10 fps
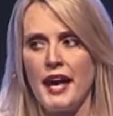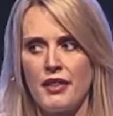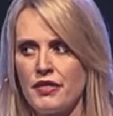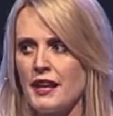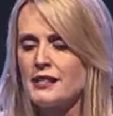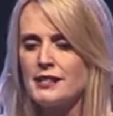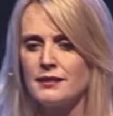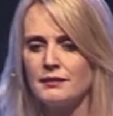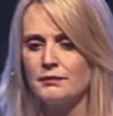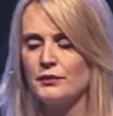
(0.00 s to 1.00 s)
hear
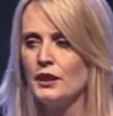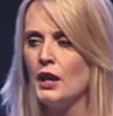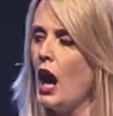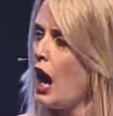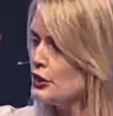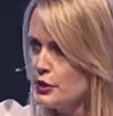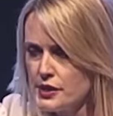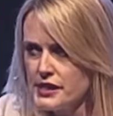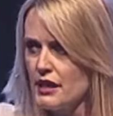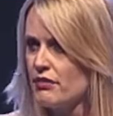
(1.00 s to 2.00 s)
things and you
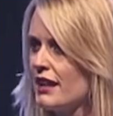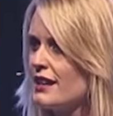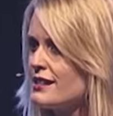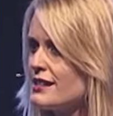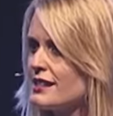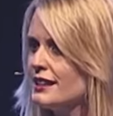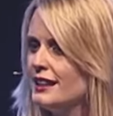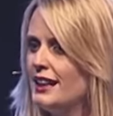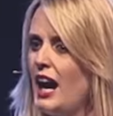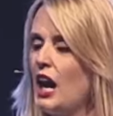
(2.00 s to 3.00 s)
see things
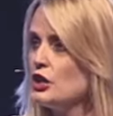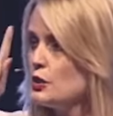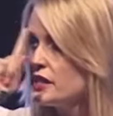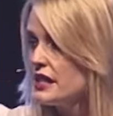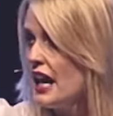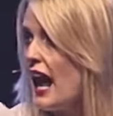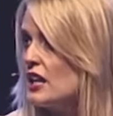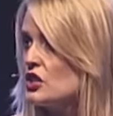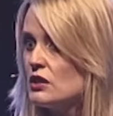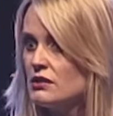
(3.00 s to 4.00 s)
and you see
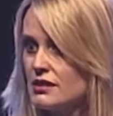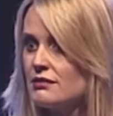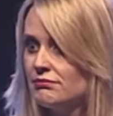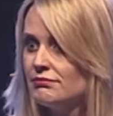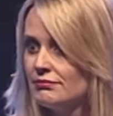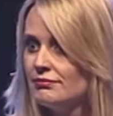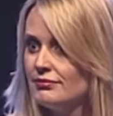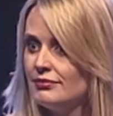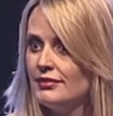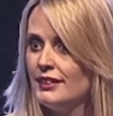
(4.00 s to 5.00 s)
angels
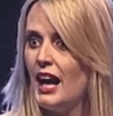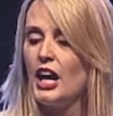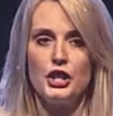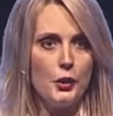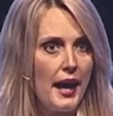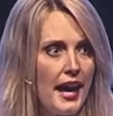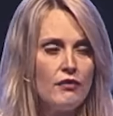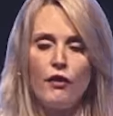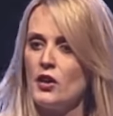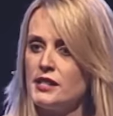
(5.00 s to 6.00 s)
and you
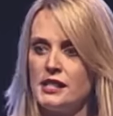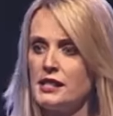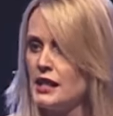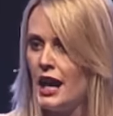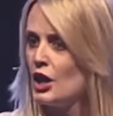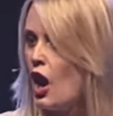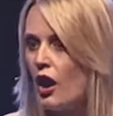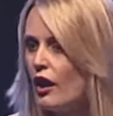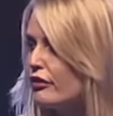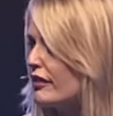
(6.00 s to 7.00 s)
hear voices that are
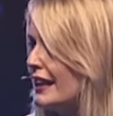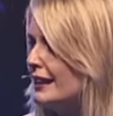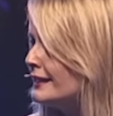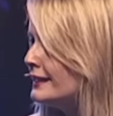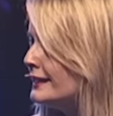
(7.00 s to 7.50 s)
not earthly.